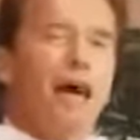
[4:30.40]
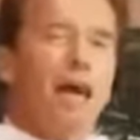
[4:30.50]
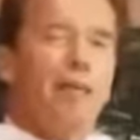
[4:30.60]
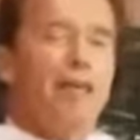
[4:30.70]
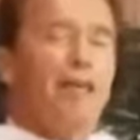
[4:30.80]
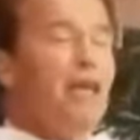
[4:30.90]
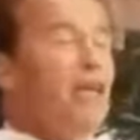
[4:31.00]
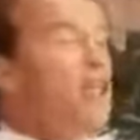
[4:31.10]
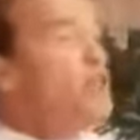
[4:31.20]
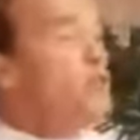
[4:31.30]
I mean,
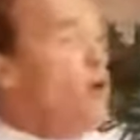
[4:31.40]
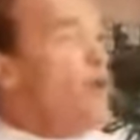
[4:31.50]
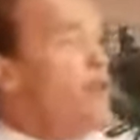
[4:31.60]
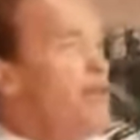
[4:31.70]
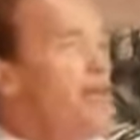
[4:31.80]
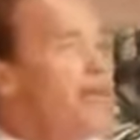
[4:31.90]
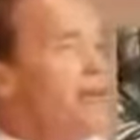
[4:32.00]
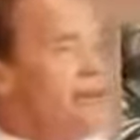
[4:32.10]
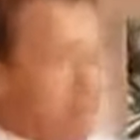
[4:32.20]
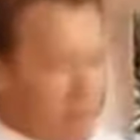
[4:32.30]
it is one thing
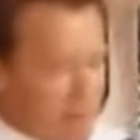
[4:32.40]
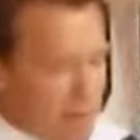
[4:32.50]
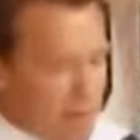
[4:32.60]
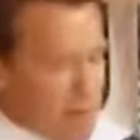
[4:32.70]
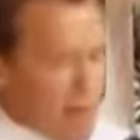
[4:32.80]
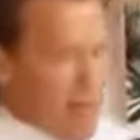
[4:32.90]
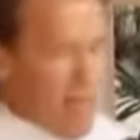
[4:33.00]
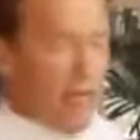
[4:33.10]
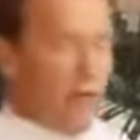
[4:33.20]
if